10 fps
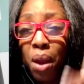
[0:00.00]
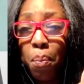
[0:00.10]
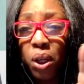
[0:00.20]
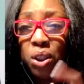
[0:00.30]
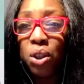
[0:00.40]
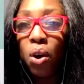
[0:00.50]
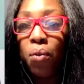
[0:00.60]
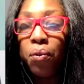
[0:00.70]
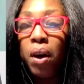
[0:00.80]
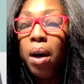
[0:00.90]
Month
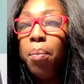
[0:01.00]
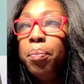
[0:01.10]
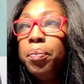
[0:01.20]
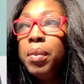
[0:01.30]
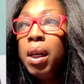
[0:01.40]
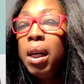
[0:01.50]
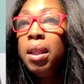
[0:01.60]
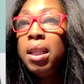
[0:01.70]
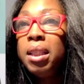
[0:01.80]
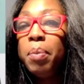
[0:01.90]
of,
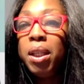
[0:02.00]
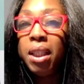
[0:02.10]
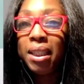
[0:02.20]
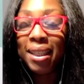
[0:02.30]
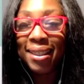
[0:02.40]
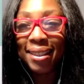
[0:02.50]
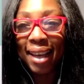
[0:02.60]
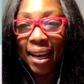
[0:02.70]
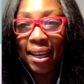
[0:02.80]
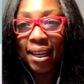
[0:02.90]
this month is a
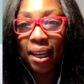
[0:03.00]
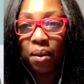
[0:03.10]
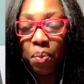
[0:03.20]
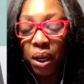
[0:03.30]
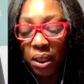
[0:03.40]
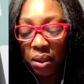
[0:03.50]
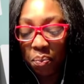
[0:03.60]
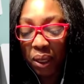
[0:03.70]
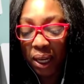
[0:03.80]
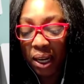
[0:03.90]
psychic month,
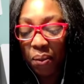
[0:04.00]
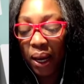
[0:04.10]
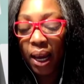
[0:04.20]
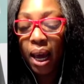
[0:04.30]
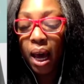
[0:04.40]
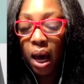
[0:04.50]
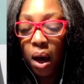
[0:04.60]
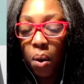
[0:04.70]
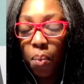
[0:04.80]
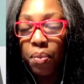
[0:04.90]
but anyway,
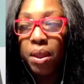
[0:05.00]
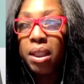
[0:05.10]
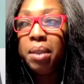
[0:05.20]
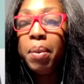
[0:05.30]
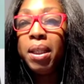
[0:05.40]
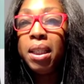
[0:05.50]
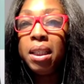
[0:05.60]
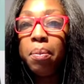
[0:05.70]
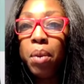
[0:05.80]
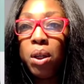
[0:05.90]
this month
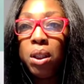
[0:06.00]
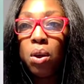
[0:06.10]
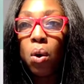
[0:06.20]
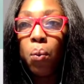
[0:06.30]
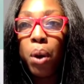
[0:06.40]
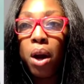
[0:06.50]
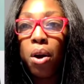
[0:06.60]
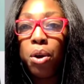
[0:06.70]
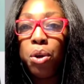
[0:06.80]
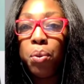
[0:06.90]
is a month
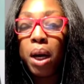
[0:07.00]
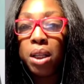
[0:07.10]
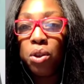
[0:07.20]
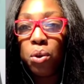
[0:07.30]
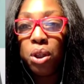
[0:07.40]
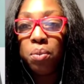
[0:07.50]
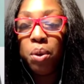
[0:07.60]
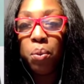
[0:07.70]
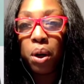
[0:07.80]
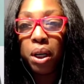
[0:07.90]
where you guys are going to
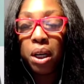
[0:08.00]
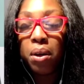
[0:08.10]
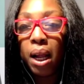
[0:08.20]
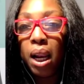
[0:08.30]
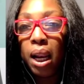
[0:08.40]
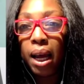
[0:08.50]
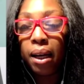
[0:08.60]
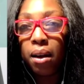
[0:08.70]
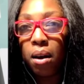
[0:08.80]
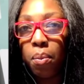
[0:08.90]
be working out a lot
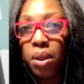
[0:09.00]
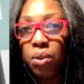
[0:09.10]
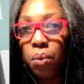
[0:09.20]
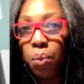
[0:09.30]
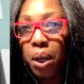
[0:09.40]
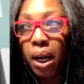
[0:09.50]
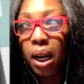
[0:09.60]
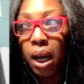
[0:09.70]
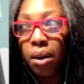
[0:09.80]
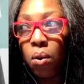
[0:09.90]
of karmas with a
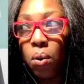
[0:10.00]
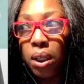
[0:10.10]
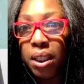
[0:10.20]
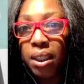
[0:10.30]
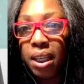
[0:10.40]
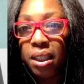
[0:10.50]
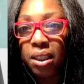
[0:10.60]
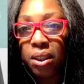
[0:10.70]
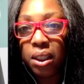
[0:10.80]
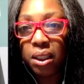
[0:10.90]
lot of
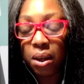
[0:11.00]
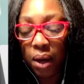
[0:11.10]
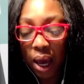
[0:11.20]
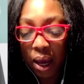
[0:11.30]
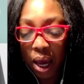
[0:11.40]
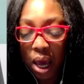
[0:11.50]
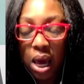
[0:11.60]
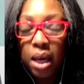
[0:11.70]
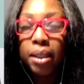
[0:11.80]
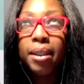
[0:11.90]
organizations, okay?
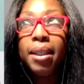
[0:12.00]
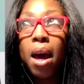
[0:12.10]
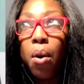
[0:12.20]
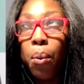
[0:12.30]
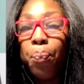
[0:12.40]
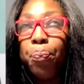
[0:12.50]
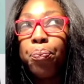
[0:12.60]
So,